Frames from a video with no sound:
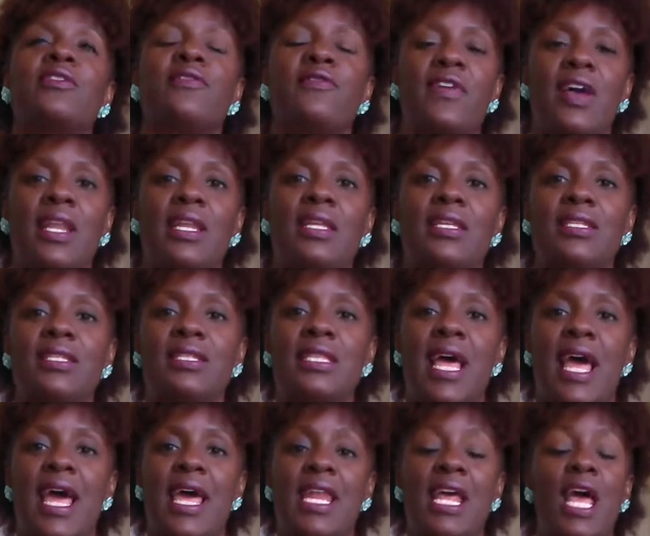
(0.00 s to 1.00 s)
the fellas
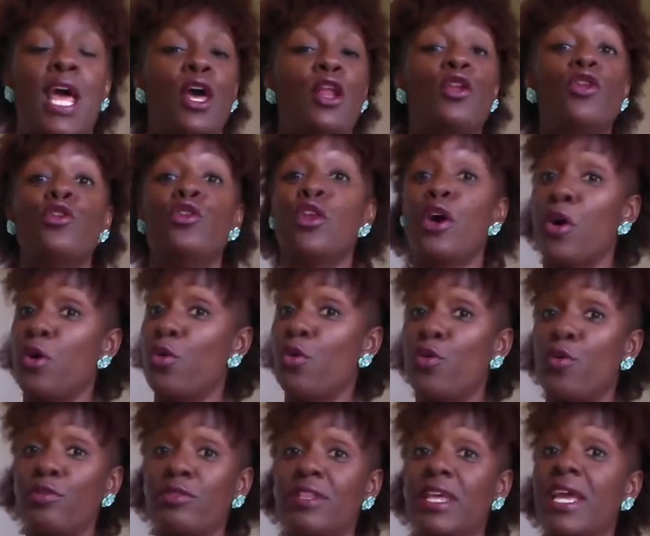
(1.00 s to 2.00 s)
that
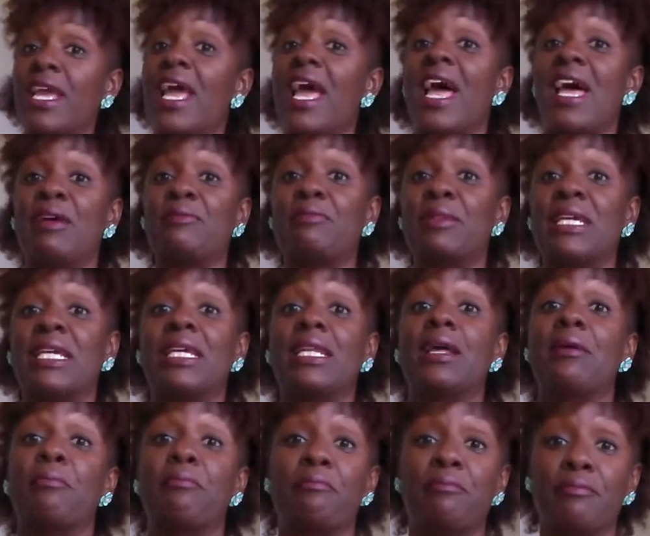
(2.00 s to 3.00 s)
know they have been
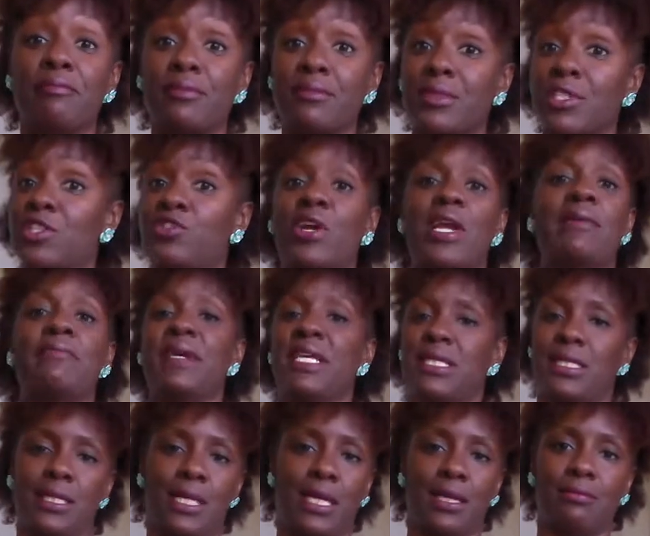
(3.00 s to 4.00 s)
straight
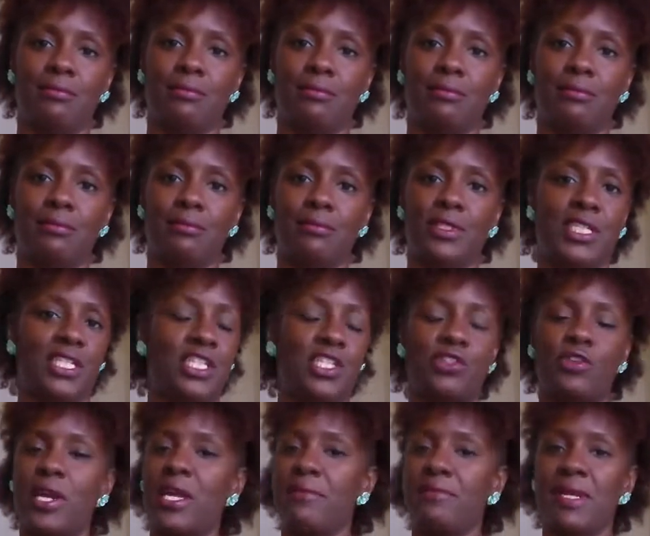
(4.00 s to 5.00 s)
messing up. Just
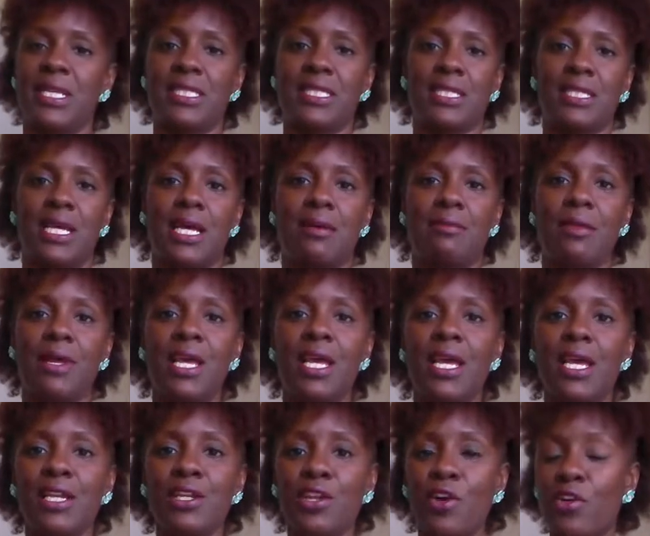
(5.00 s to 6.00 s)
straight messing up.
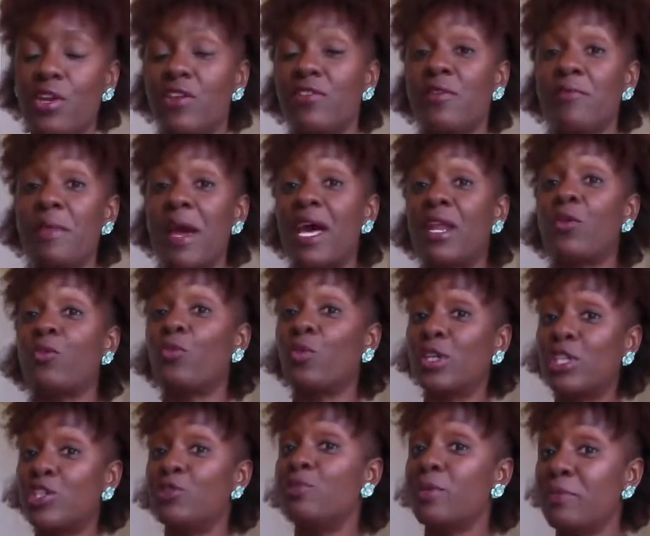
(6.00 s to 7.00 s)
Don't even matter
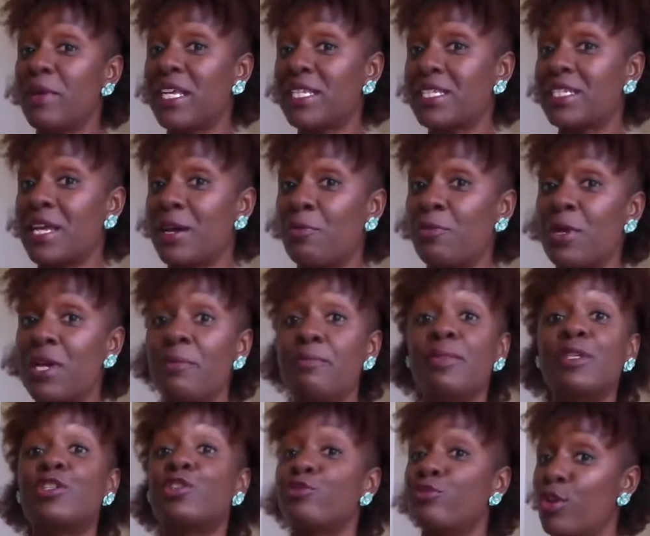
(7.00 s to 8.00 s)
what you've been messing up with,
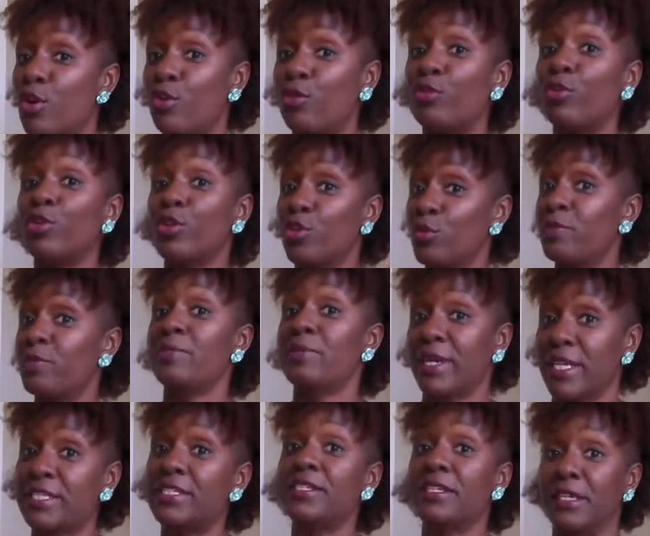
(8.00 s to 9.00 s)
but you know you've been
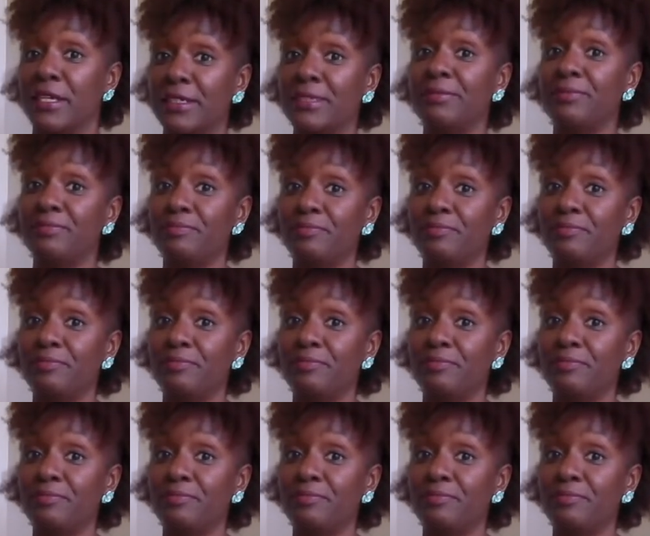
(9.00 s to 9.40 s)
messing up.